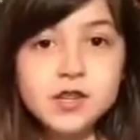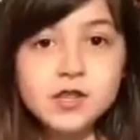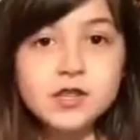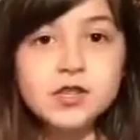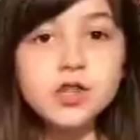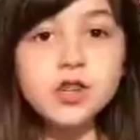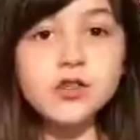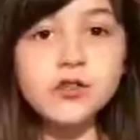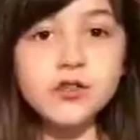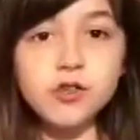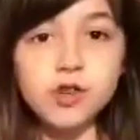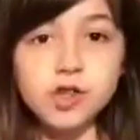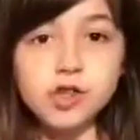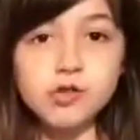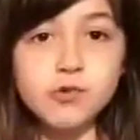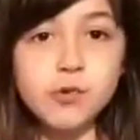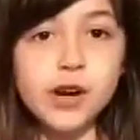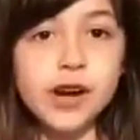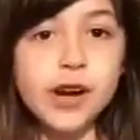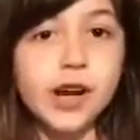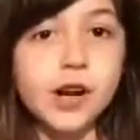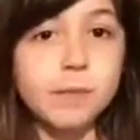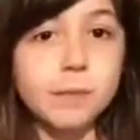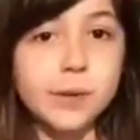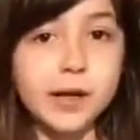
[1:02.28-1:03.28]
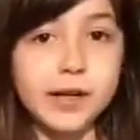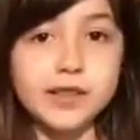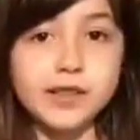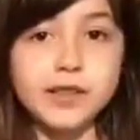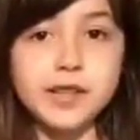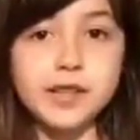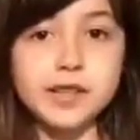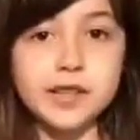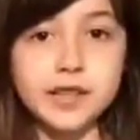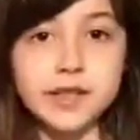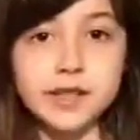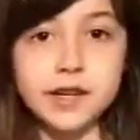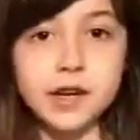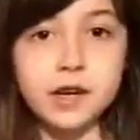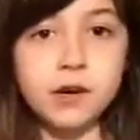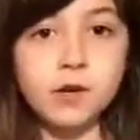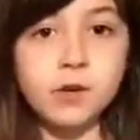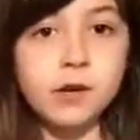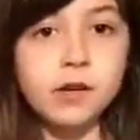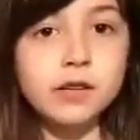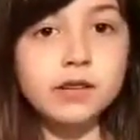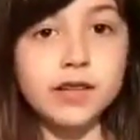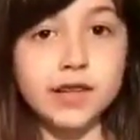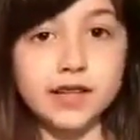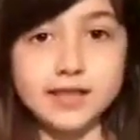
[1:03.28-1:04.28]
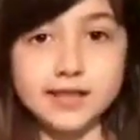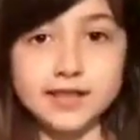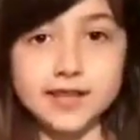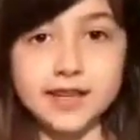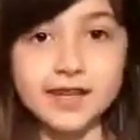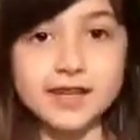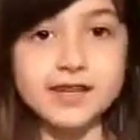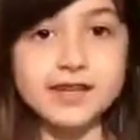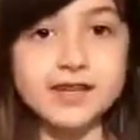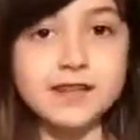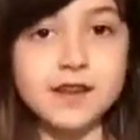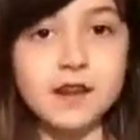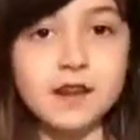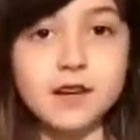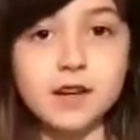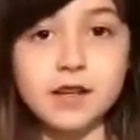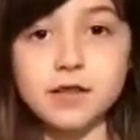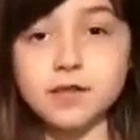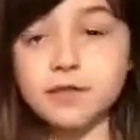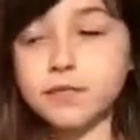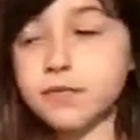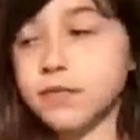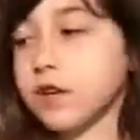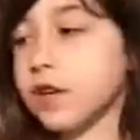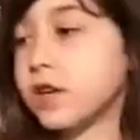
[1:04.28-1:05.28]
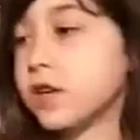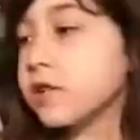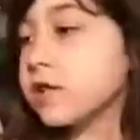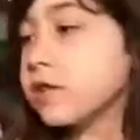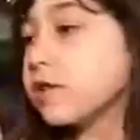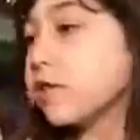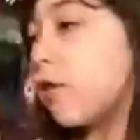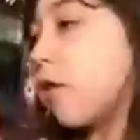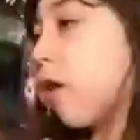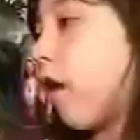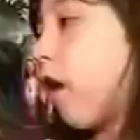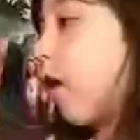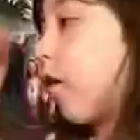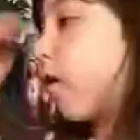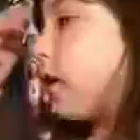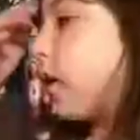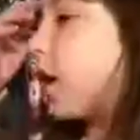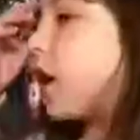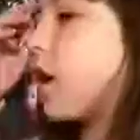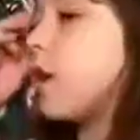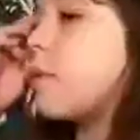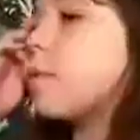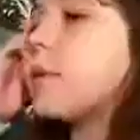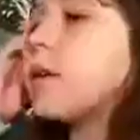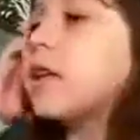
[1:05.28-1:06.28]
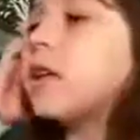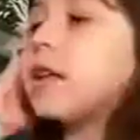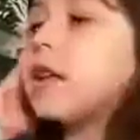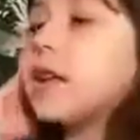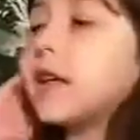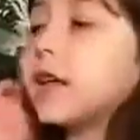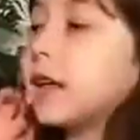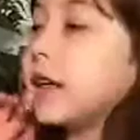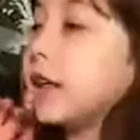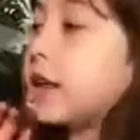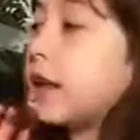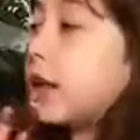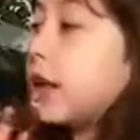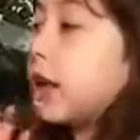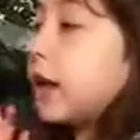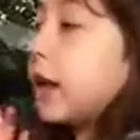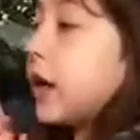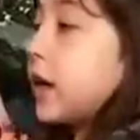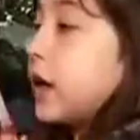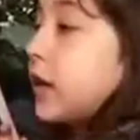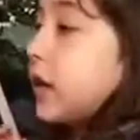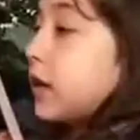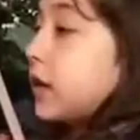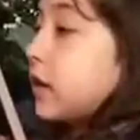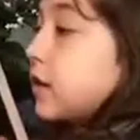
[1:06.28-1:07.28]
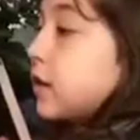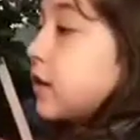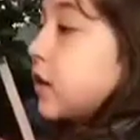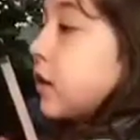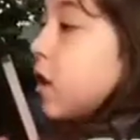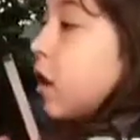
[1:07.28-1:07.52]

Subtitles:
So first we're going to make the needle. Let's get started. So all you're going to be needing is